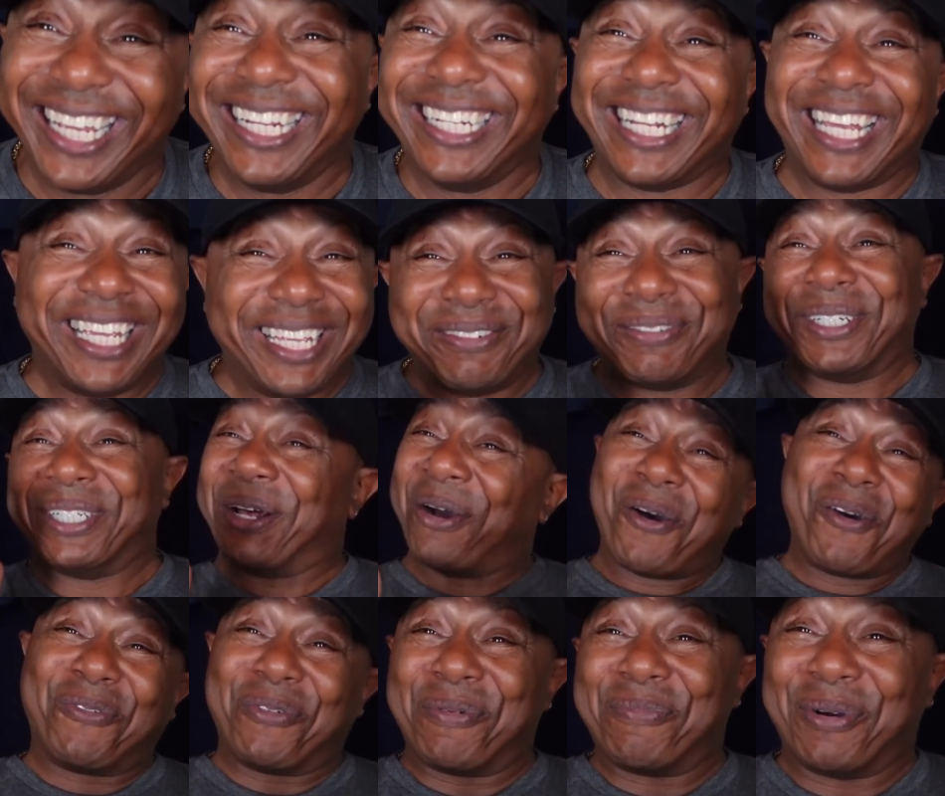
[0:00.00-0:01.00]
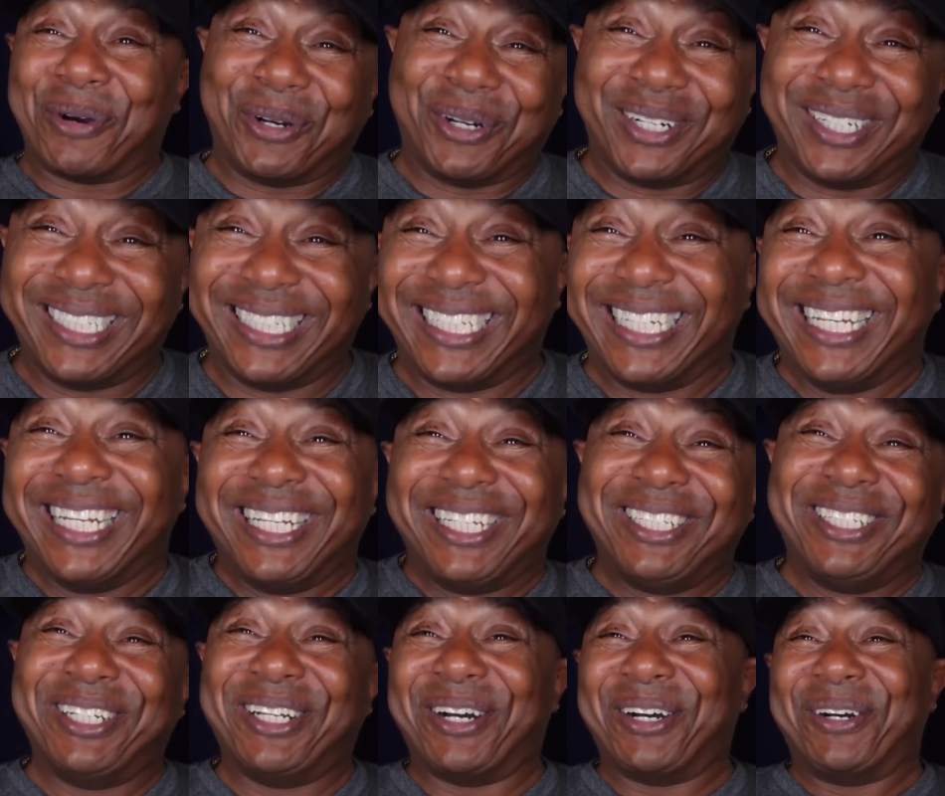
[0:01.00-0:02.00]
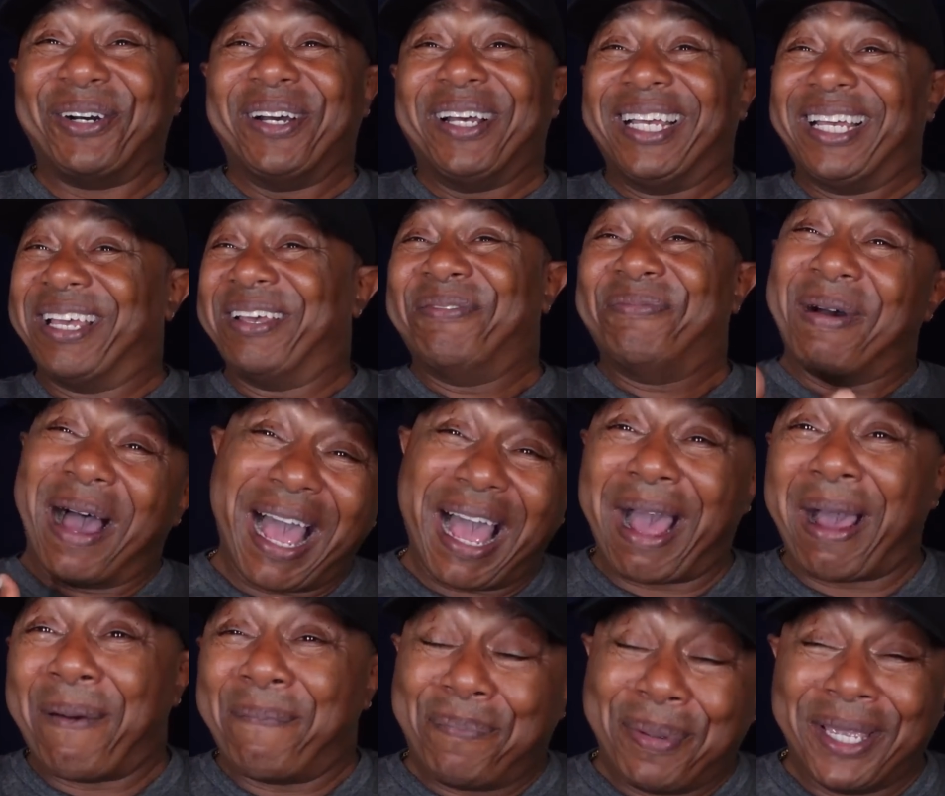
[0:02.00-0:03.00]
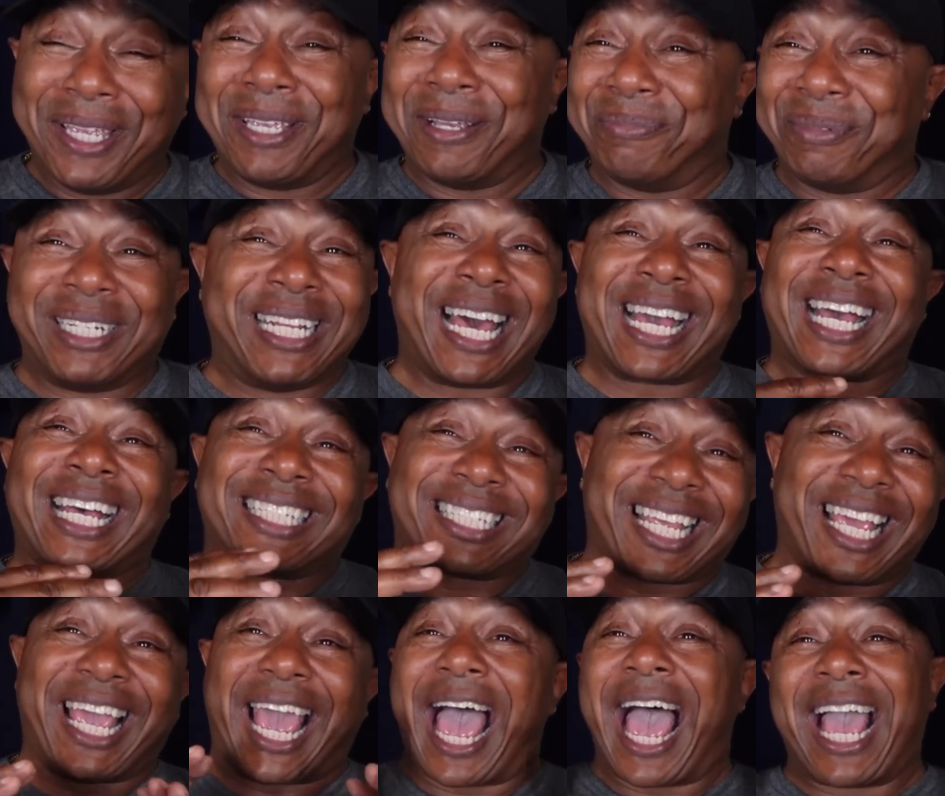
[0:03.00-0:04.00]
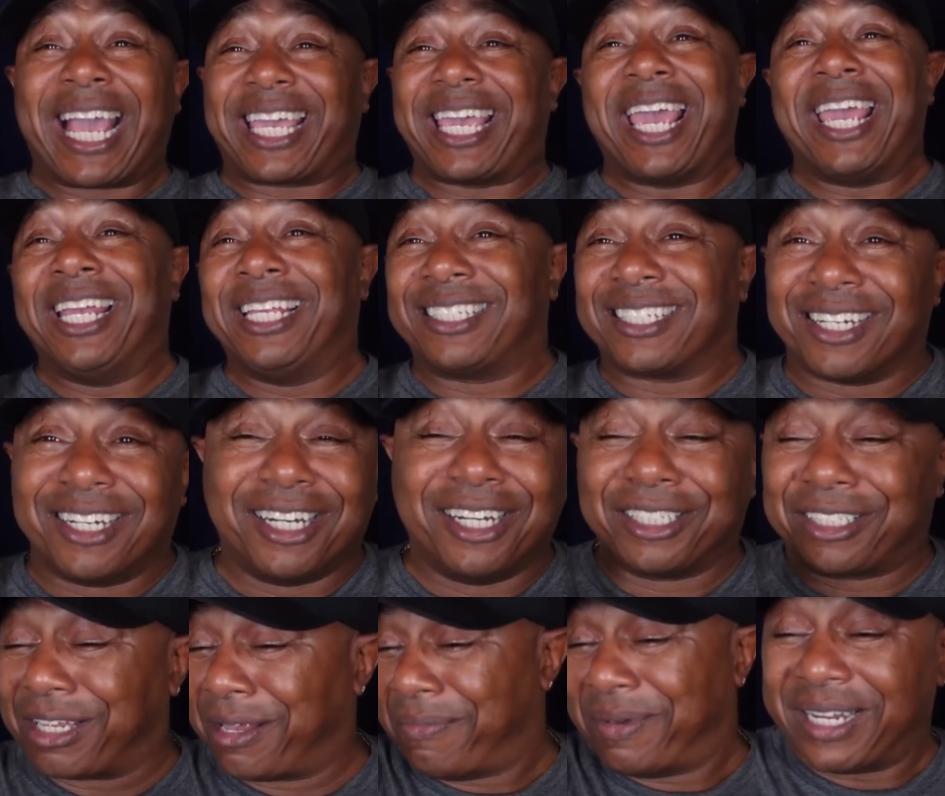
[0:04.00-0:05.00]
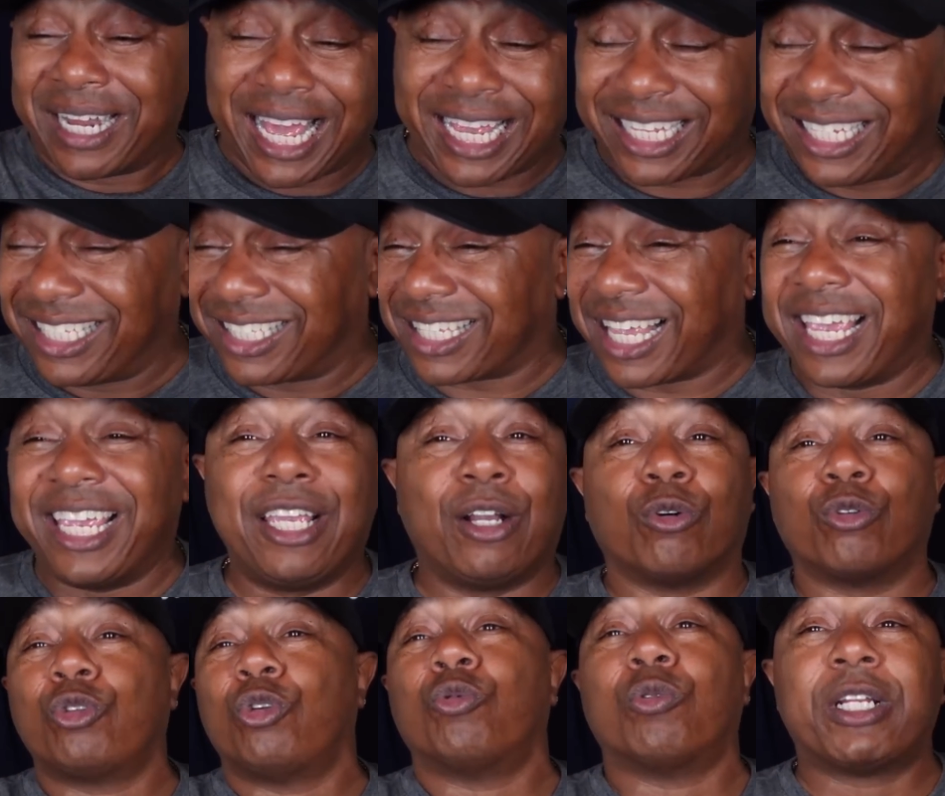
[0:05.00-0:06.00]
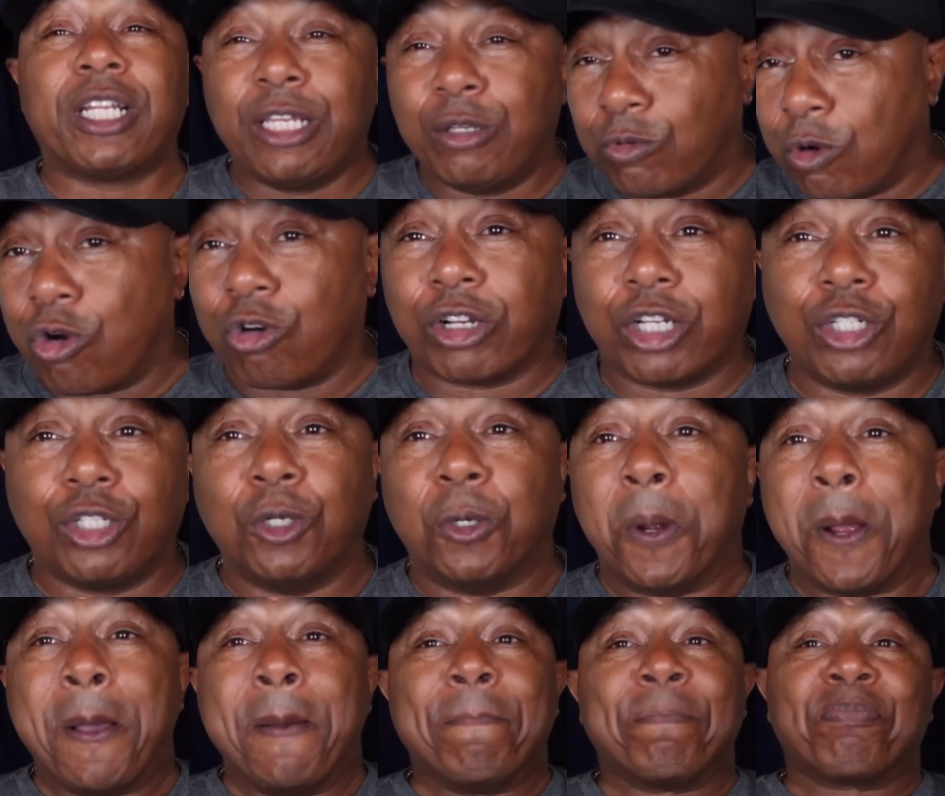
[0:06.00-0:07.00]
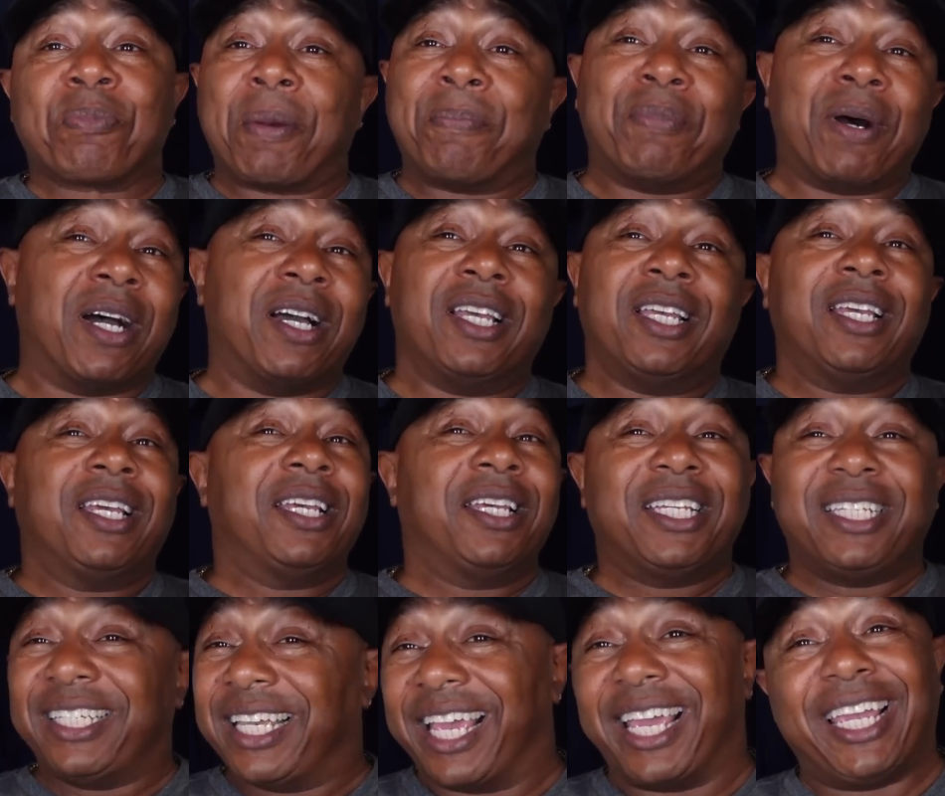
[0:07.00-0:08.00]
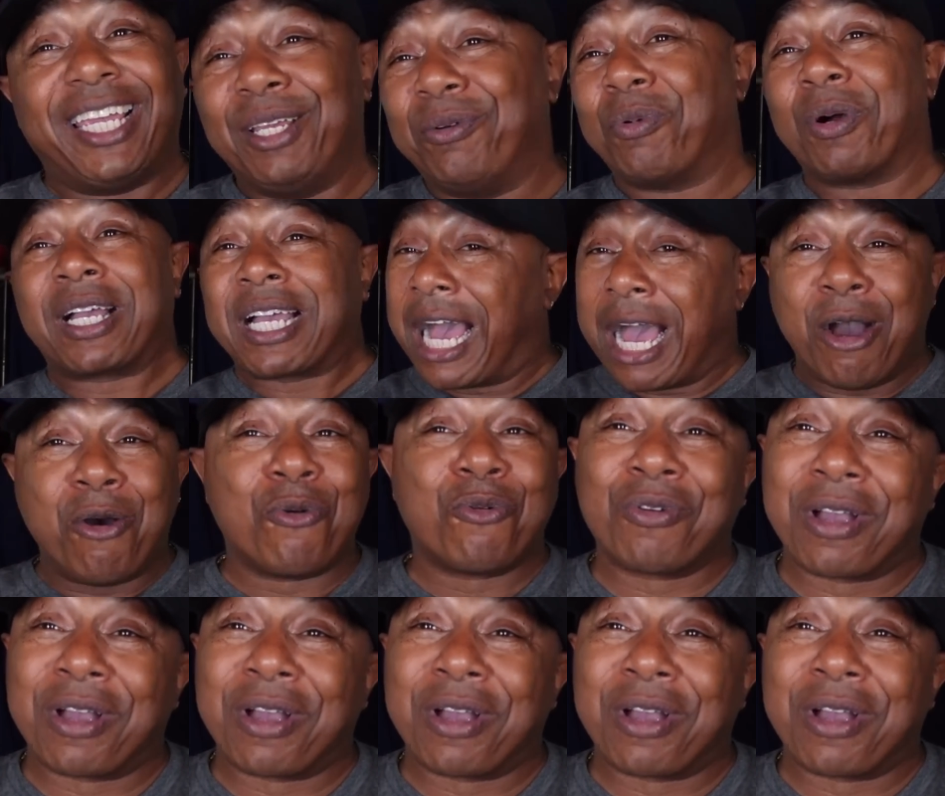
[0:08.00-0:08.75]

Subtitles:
Now, he went overboard, you know, in my opinion. But like I say, I can't judge him. And like he say, he going to do what he want to do. But, yeah, he was gone.